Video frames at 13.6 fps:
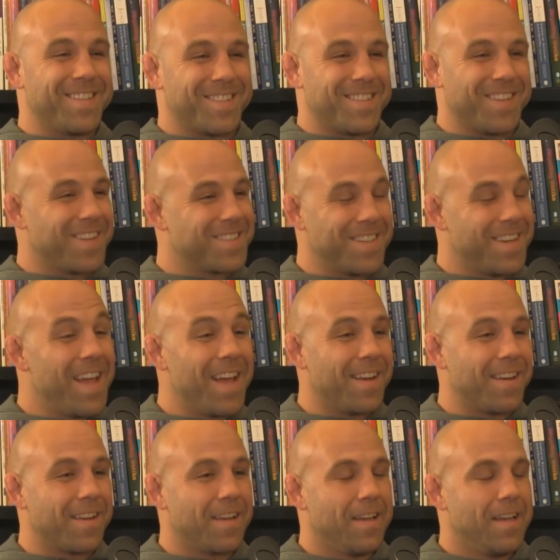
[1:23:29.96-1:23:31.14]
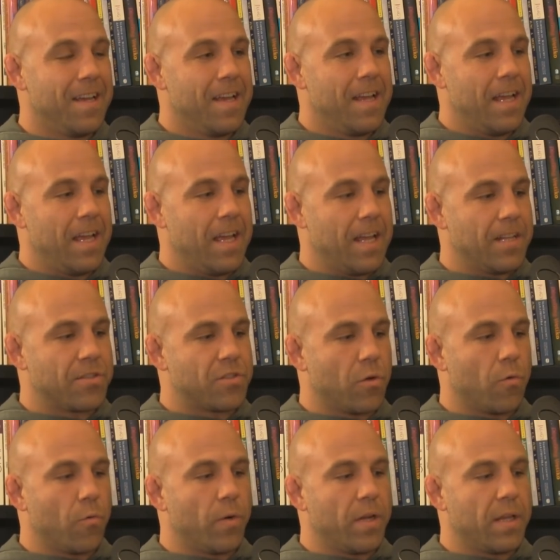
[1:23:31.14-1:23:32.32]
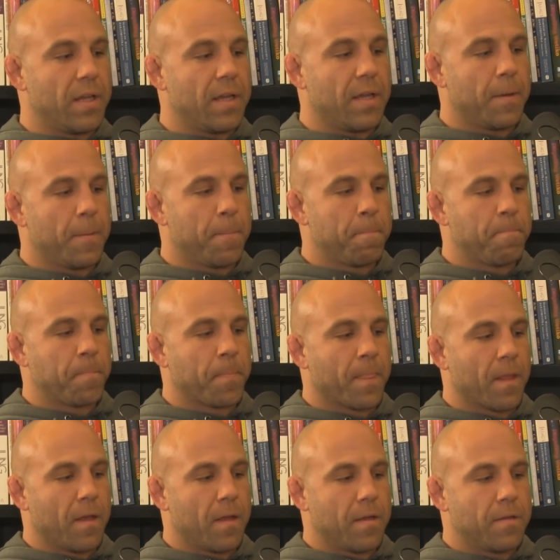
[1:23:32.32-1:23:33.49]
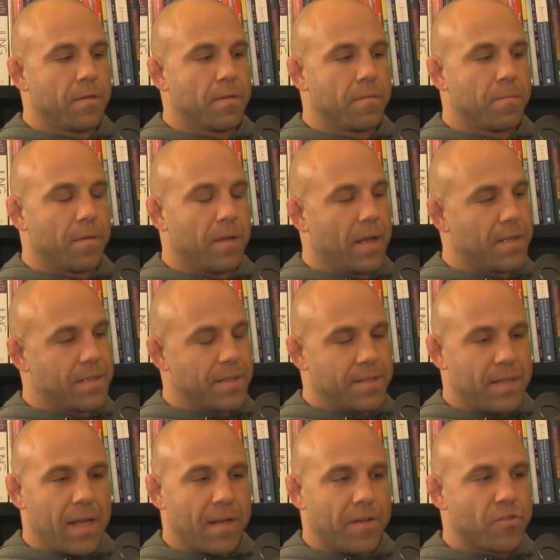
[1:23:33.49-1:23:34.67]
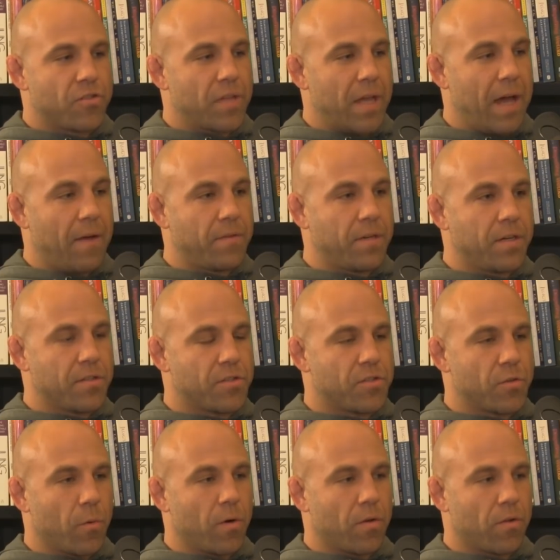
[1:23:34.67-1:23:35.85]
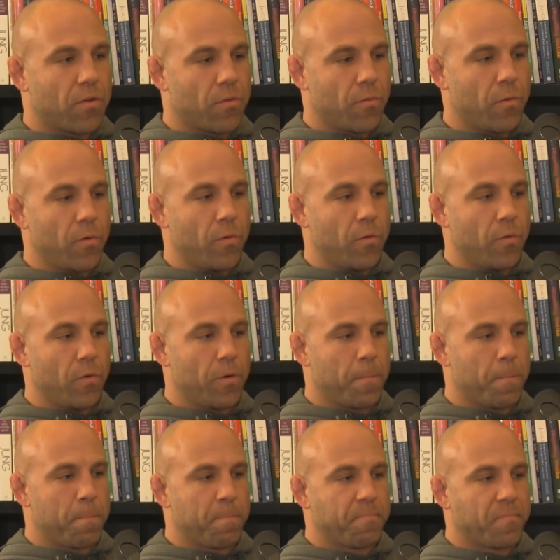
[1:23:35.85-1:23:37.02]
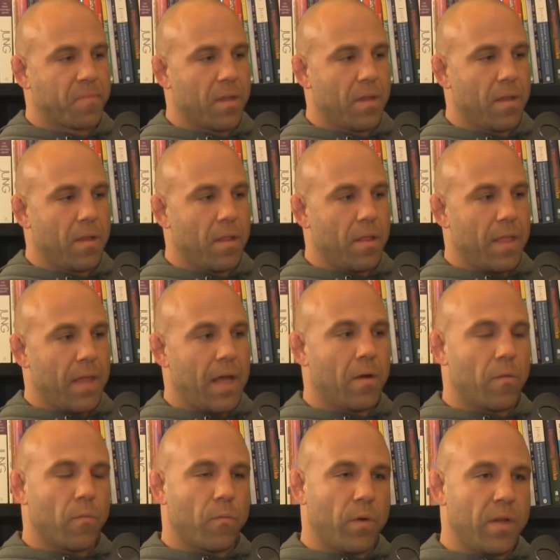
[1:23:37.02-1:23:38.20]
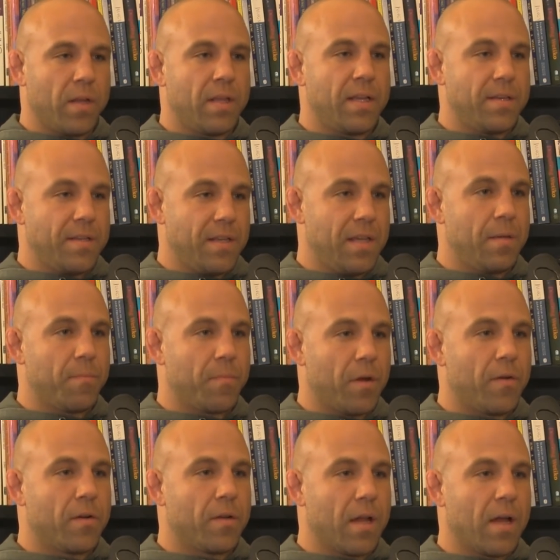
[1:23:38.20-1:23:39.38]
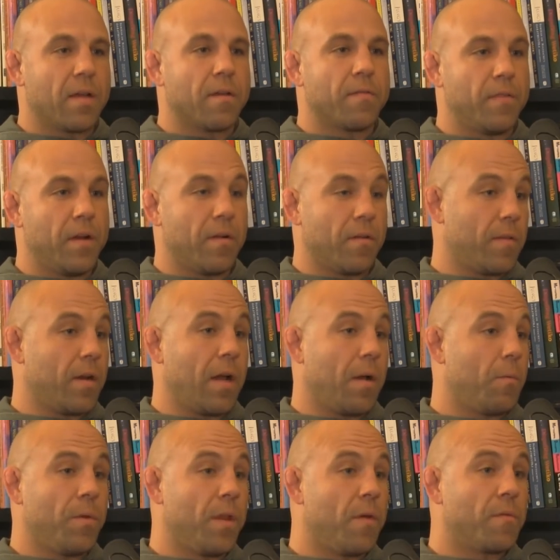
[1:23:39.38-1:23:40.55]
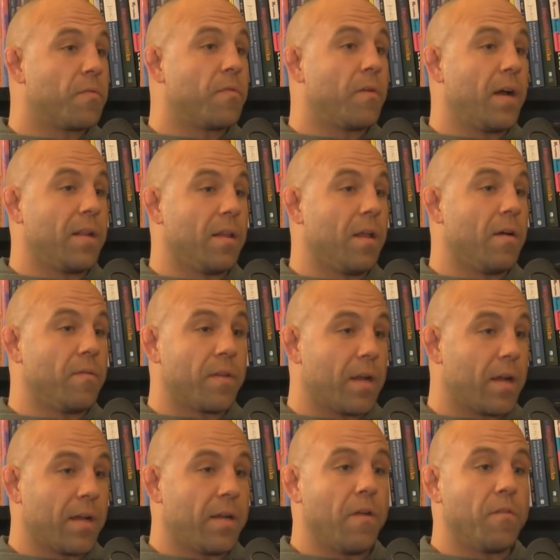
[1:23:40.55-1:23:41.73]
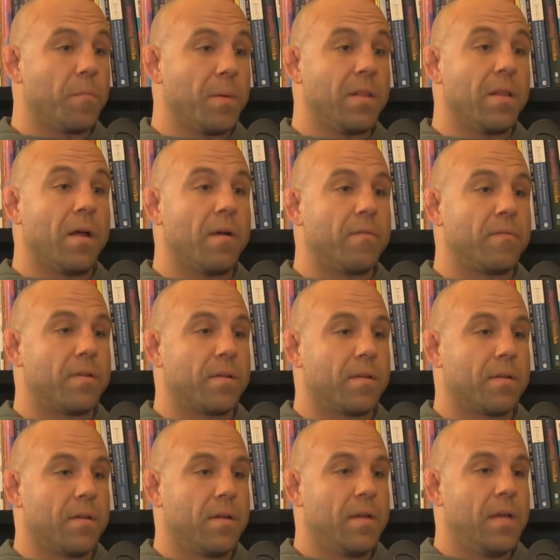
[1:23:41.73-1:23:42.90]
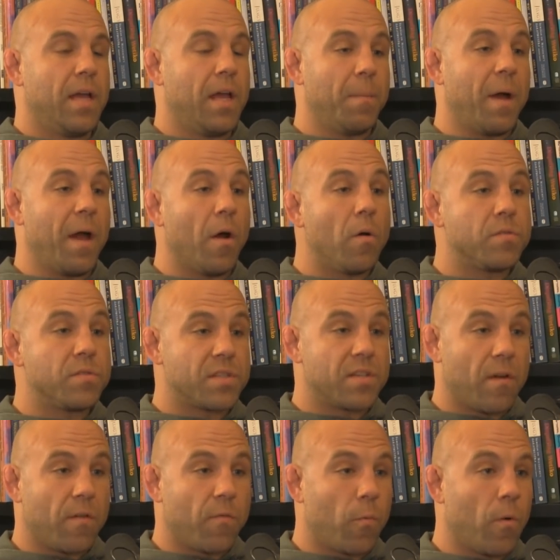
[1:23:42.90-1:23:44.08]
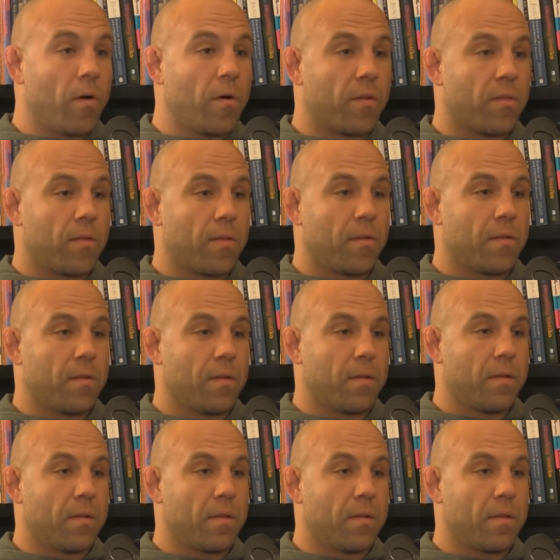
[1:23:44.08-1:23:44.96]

this doesn't end. And so really as I said, having to sort through that really deep underlying fear that I will never find love, that I can never be loved. Yeah. And my own self-worth